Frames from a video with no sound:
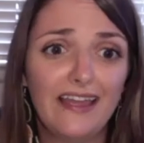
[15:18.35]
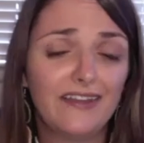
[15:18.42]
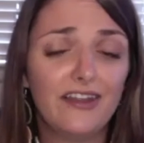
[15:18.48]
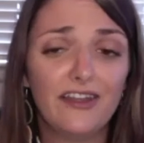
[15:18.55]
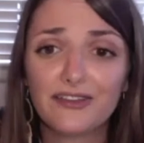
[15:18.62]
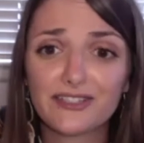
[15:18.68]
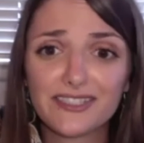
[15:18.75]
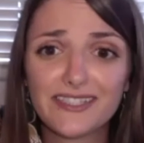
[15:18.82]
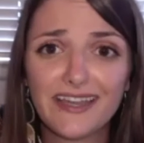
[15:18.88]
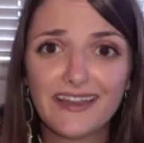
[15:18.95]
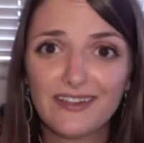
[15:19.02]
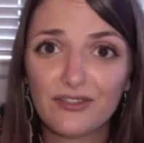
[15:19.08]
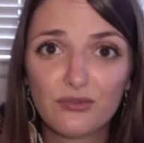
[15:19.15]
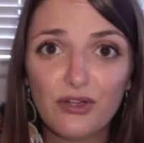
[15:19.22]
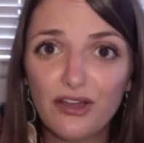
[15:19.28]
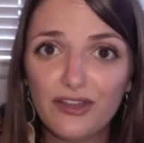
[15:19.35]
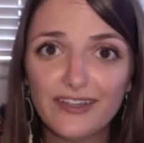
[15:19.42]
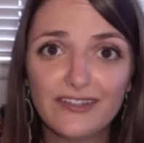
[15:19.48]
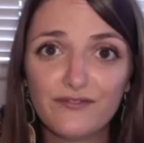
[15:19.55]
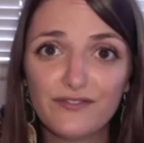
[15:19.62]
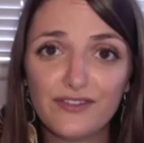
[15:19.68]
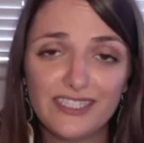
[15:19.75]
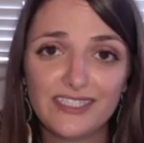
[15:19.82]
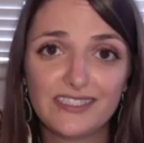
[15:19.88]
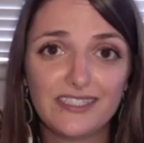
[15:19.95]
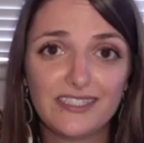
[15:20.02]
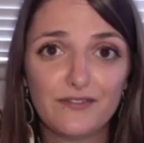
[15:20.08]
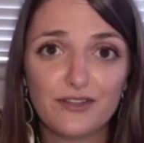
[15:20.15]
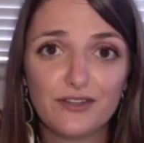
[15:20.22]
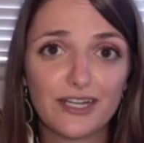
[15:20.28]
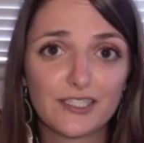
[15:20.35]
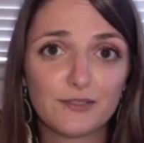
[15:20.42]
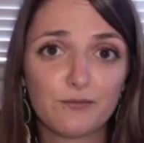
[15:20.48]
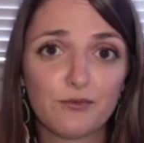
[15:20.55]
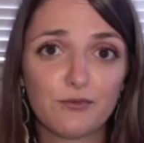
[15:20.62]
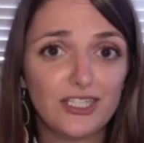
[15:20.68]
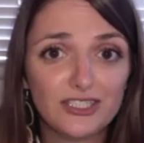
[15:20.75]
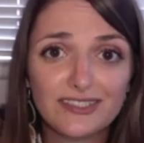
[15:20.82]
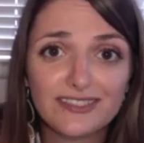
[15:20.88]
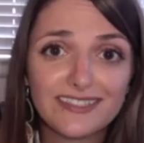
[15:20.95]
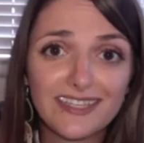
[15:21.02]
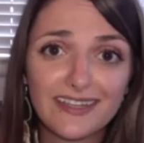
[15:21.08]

and understand through all of these different expressions.